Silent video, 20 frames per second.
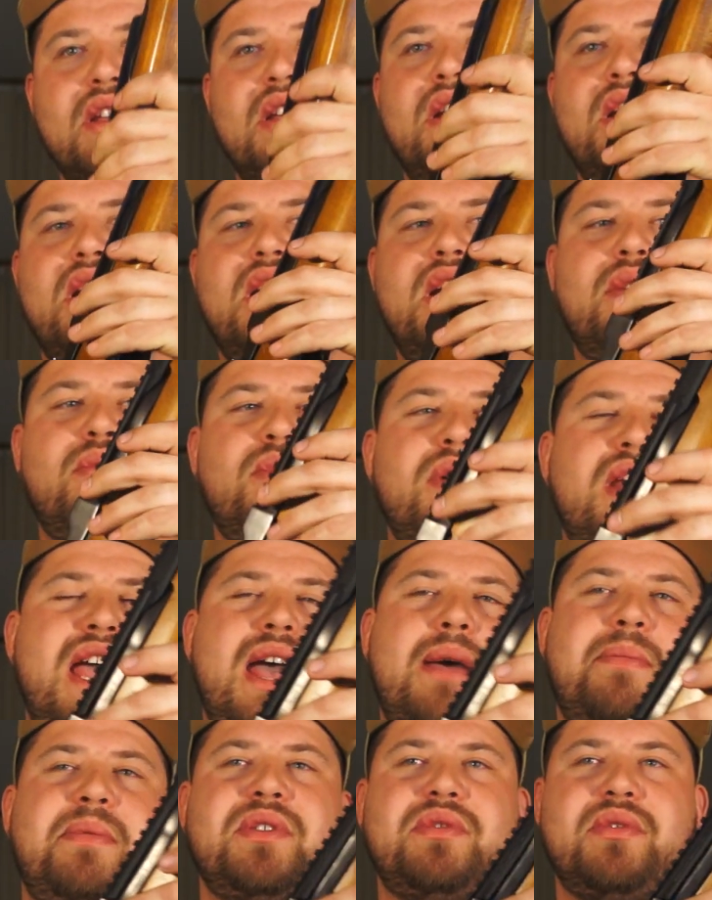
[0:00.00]
What
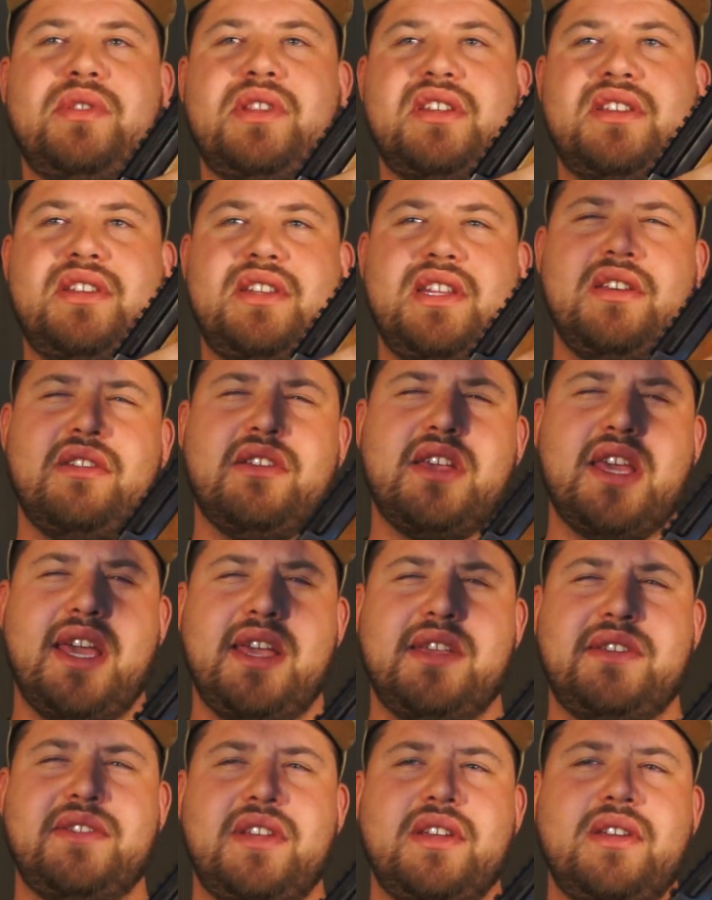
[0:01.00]
happens with the steel
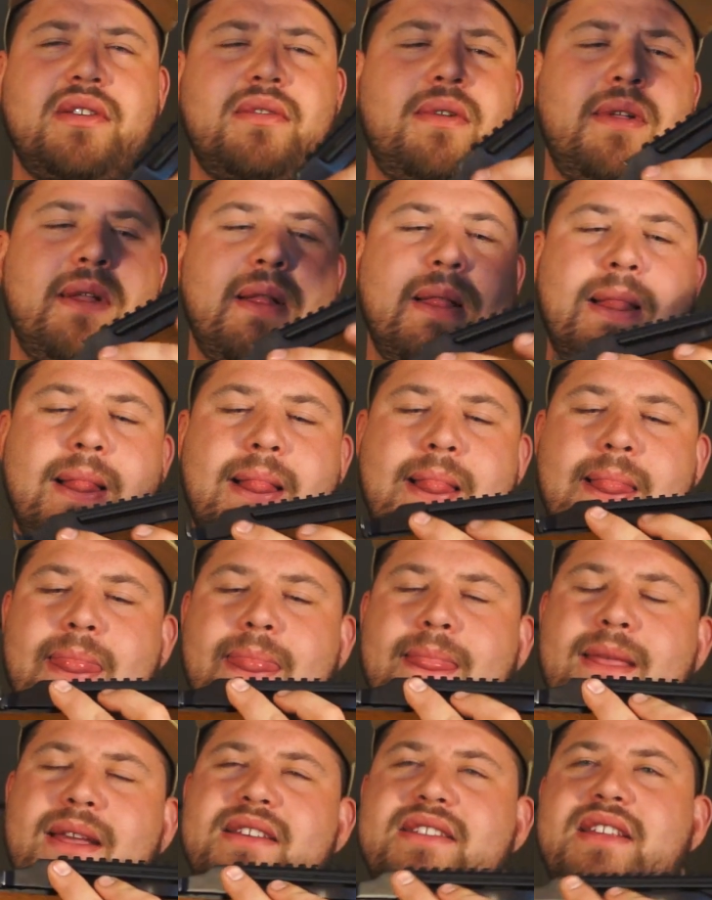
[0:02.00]
casing
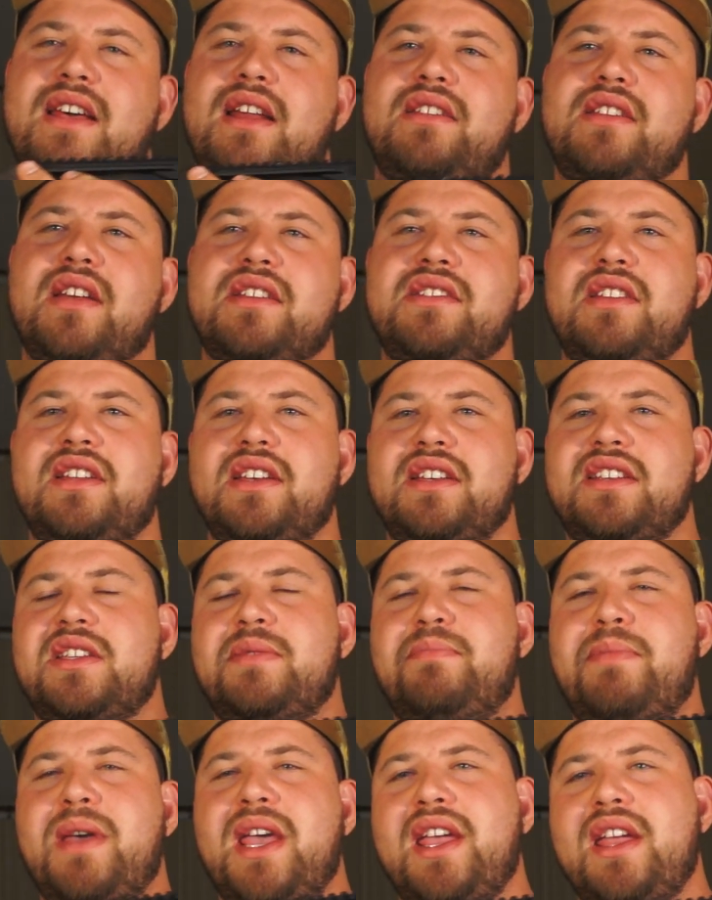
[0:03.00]
is that it doesn't
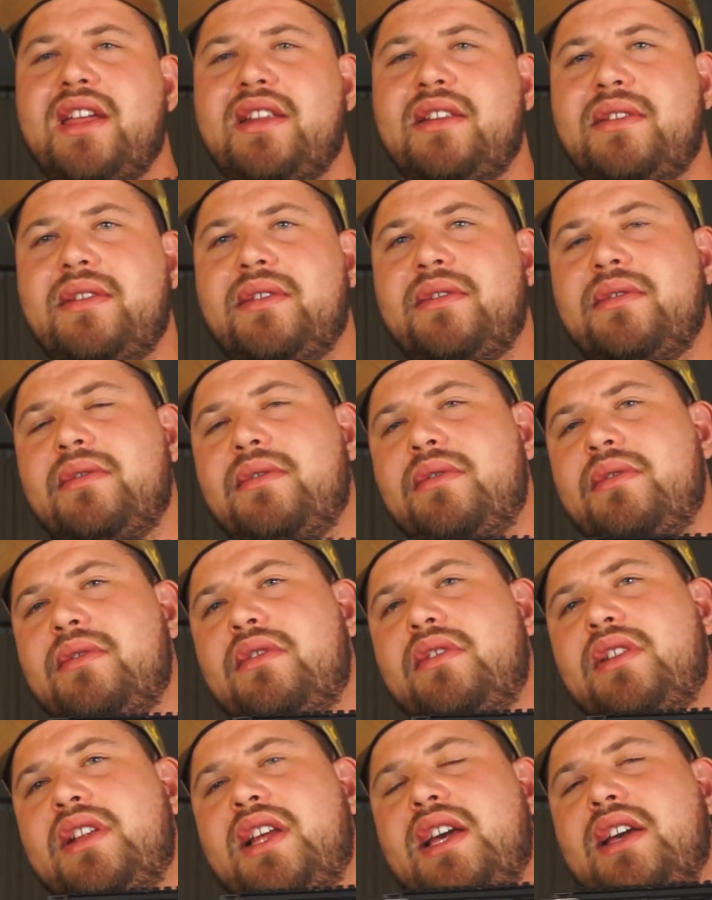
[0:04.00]
expand
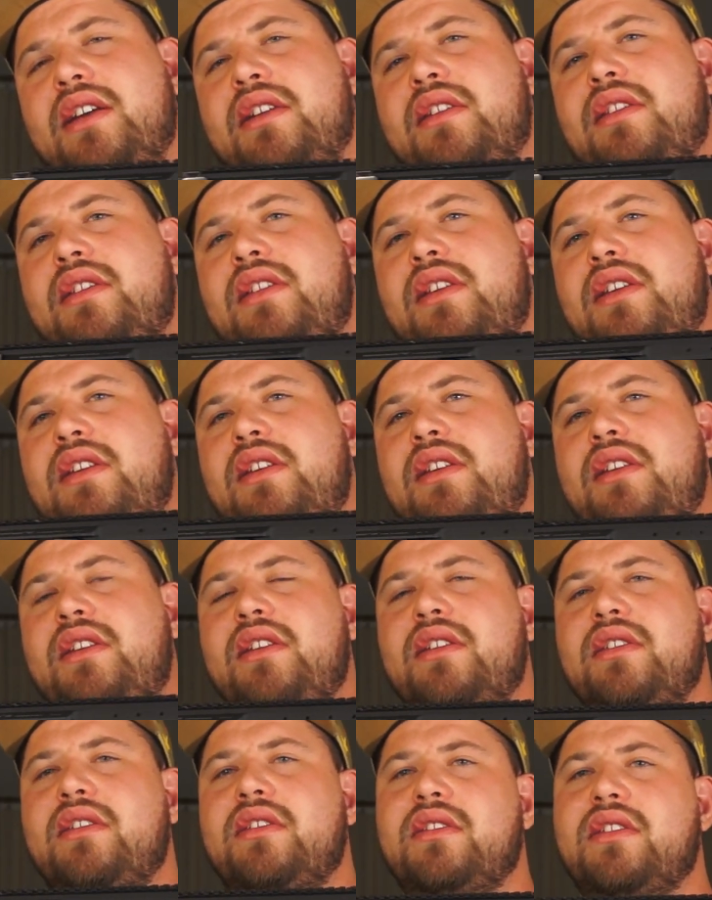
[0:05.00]
like
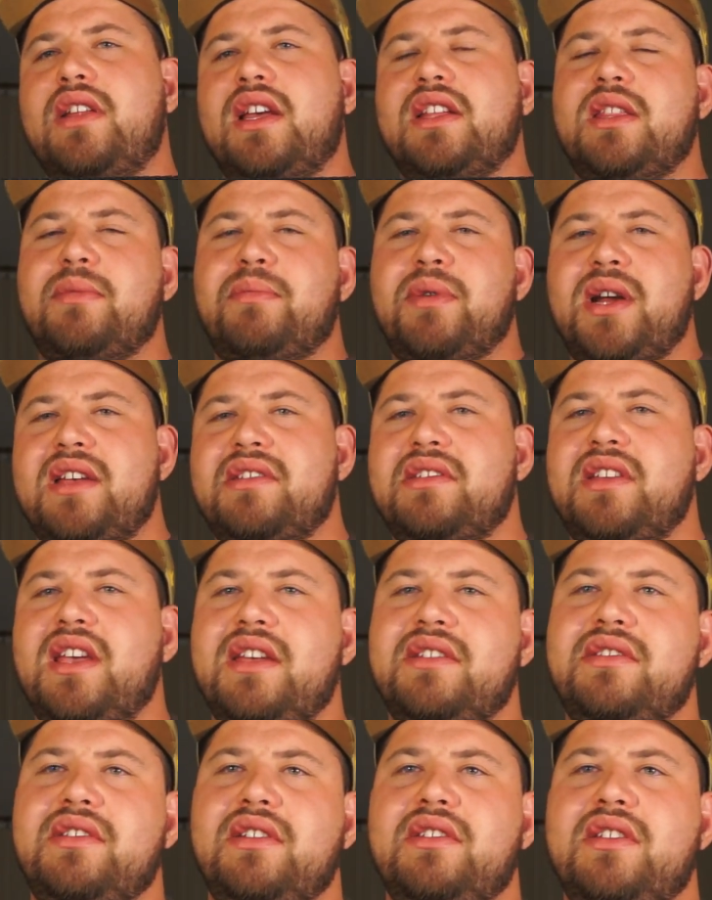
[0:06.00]
the brass
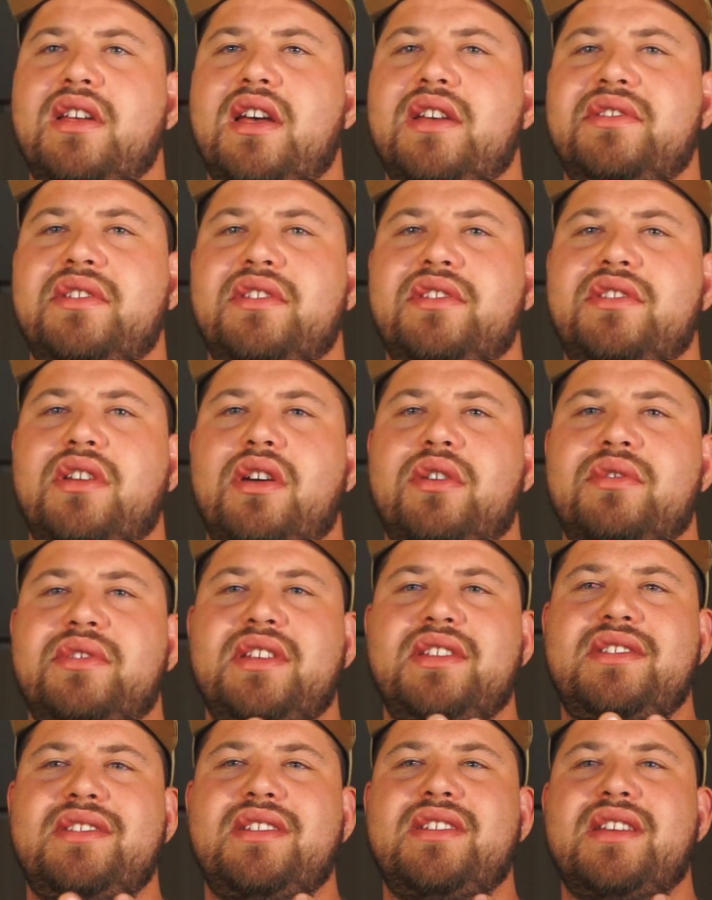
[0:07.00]
casing does, and so
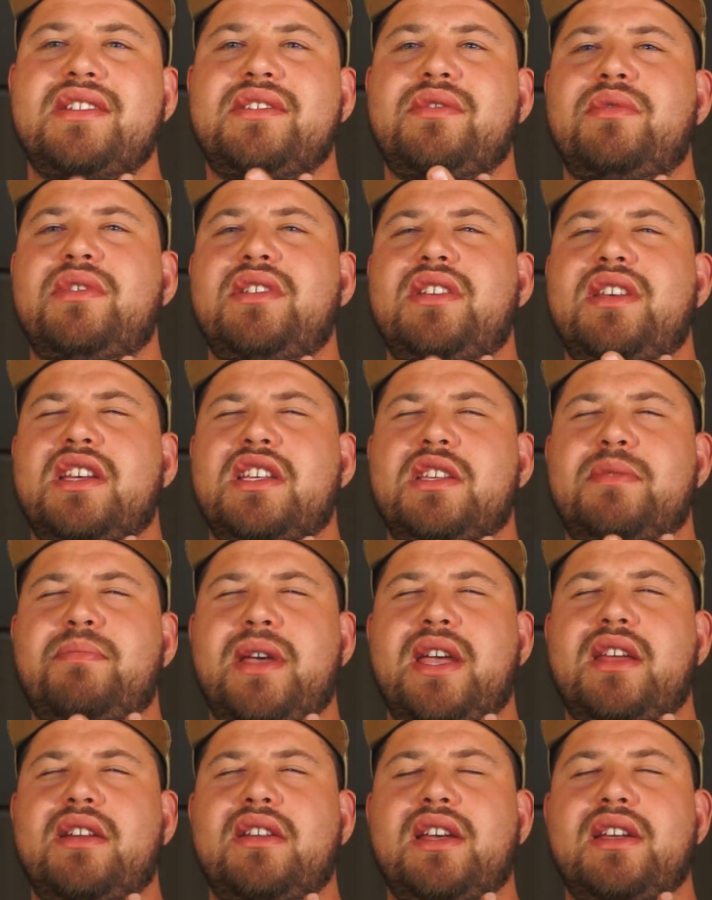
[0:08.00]
since it doesn't really
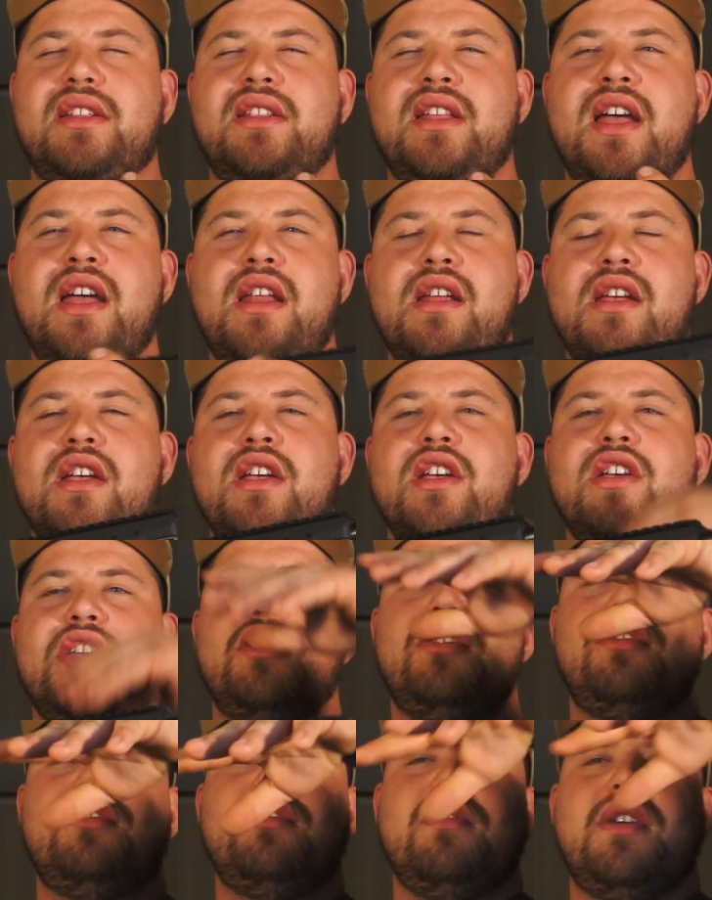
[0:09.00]
expand like that,
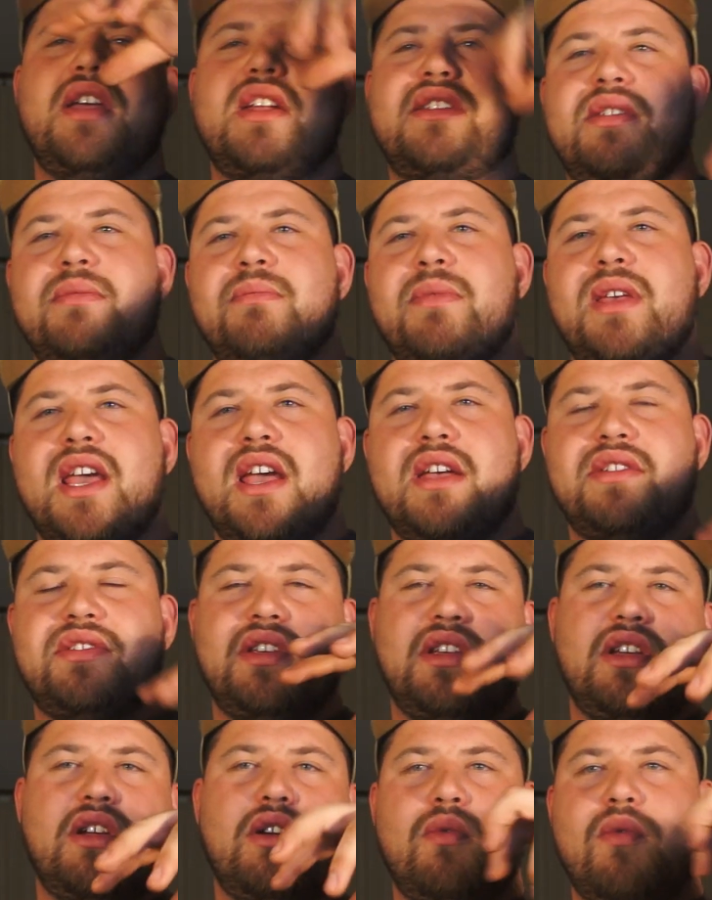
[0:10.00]
you do get some
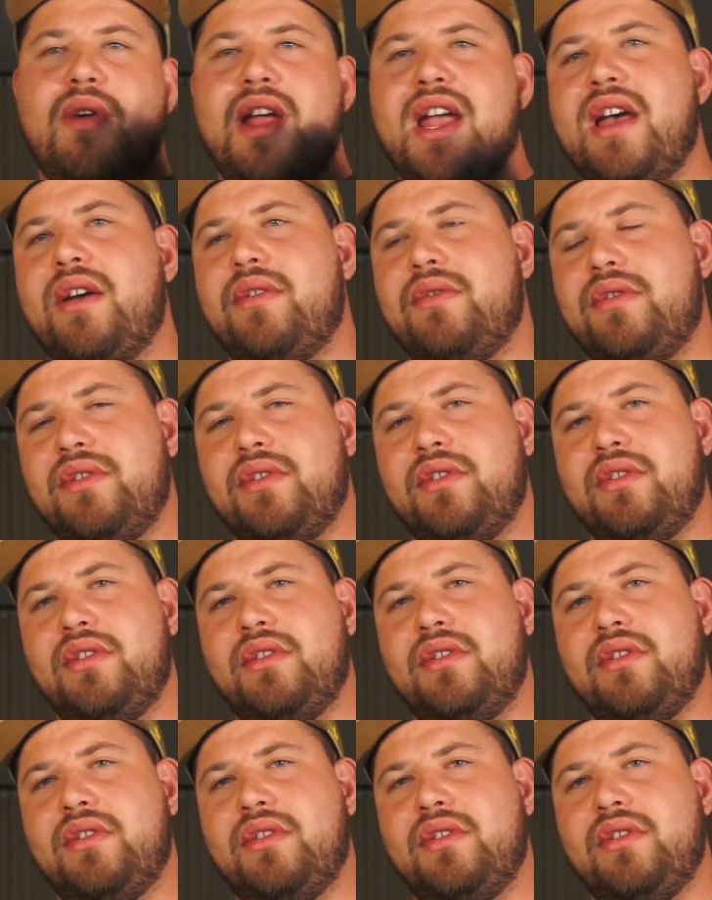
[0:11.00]
gassing around